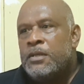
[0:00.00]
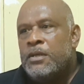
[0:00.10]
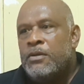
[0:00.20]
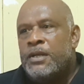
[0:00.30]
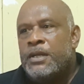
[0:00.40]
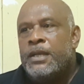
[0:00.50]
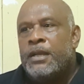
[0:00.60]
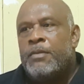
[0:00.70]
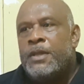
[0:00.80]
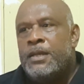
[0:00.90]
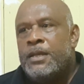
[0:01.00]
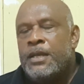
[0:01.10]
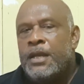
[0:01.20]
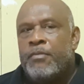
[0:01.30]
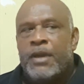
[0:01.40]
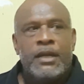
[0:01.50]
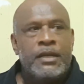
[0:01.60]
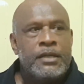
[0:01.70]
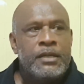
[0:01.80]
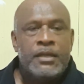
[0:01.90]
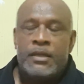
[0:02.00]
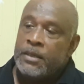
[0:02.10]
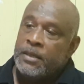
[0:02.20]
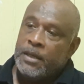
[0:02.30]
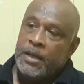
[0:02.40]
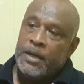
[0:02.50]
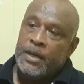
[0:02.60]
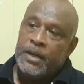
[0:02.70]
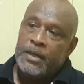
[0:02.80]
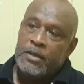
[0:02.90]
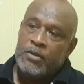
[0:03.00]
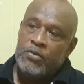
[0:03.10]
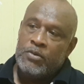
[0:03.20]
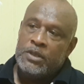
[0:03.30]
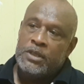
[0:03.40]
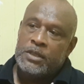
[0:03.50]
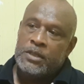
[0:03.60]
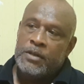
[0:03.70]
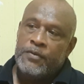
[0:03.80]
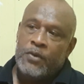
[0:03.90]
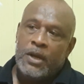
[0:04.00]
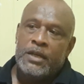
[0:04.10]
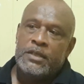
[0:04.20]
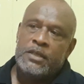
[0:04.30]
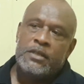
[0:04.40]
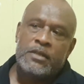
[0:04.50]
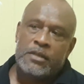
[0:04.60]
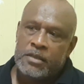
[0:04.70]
He already grabbed the handbag and ran towards Fulana Street.